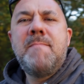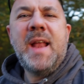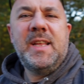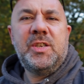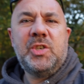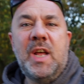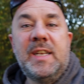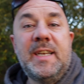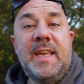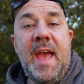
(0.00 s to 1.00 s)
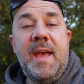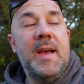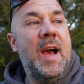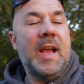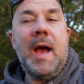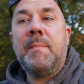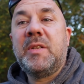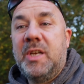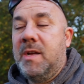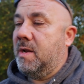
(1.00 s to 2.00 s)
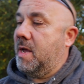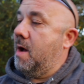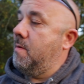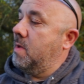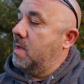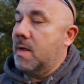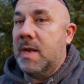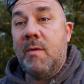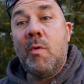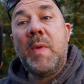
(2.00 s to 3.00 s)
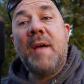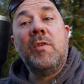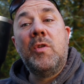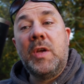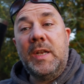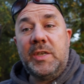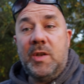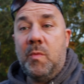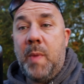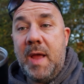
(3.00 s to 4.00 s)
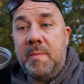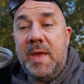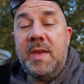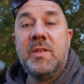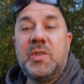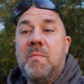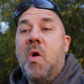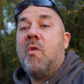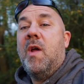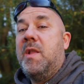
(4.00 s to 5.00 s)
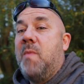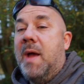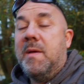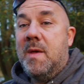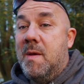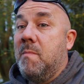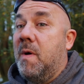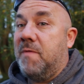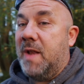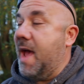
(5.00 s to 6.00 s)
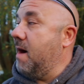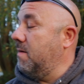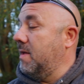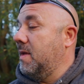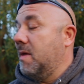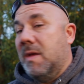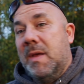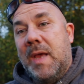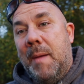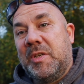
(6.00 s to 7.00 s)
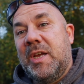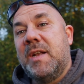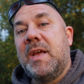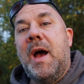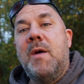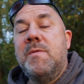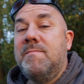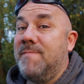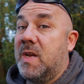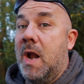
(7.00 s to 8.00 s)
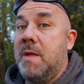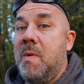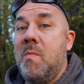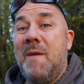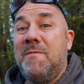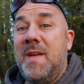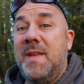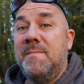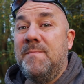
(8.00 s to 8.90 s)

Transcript: managed to get a cup of tea on the go. Now we'll be having a look at this little baby tomorrow anyway, but for now, cup of tea on the go can only mean one thing.